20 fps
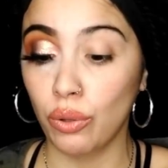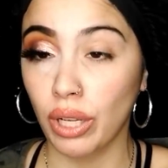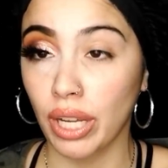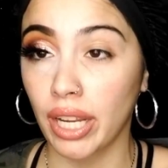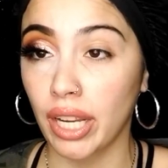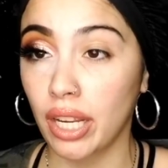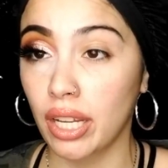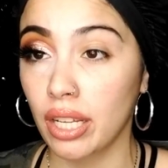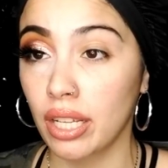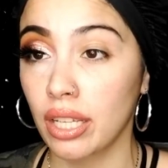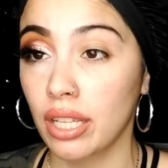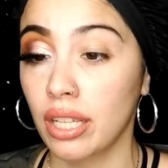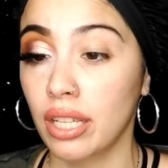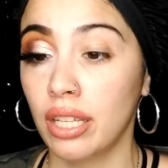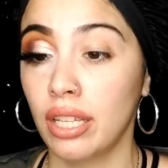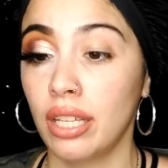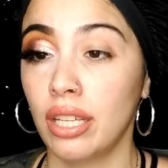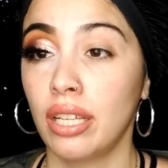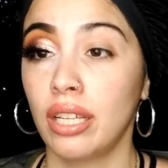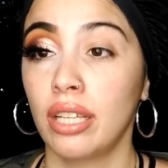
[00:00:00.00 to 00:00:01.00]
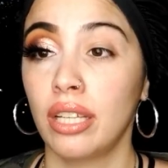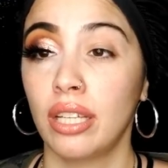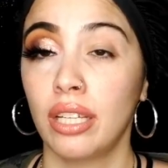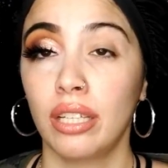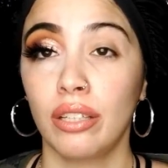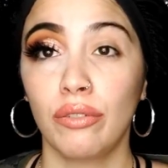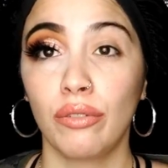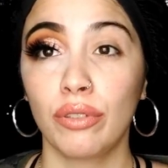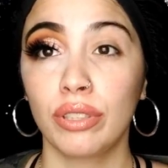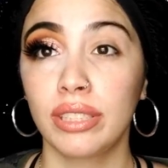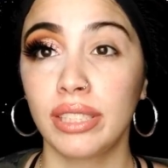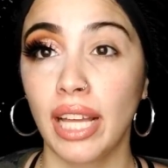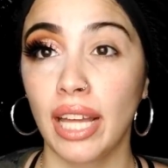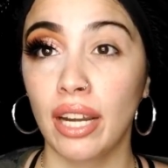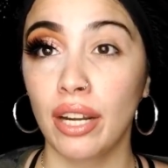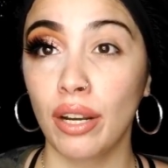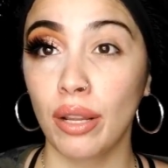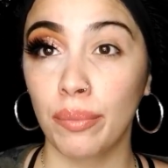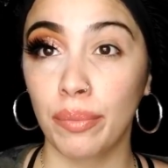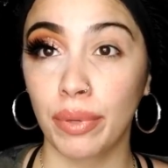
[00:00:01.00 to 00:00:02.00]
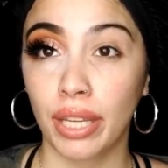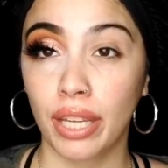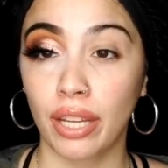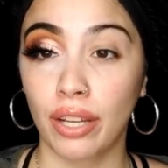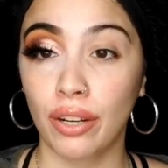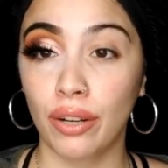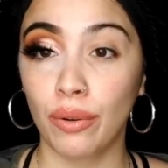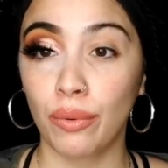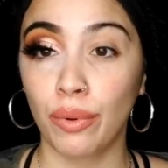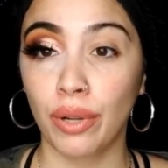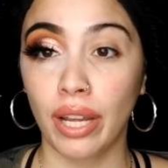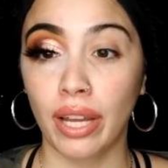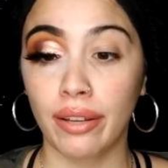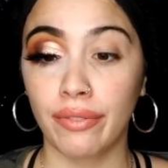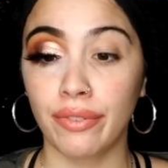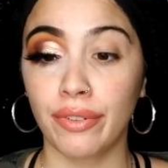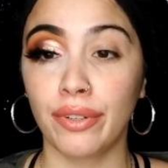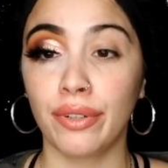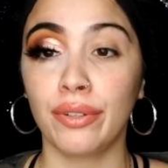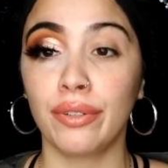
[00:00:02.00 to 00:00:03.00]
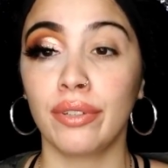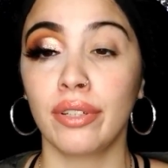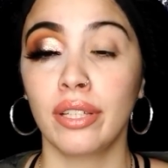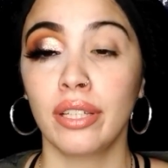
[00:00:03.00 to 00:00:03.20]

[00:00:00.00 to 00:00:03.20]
Like, you can stand it up here, wherever,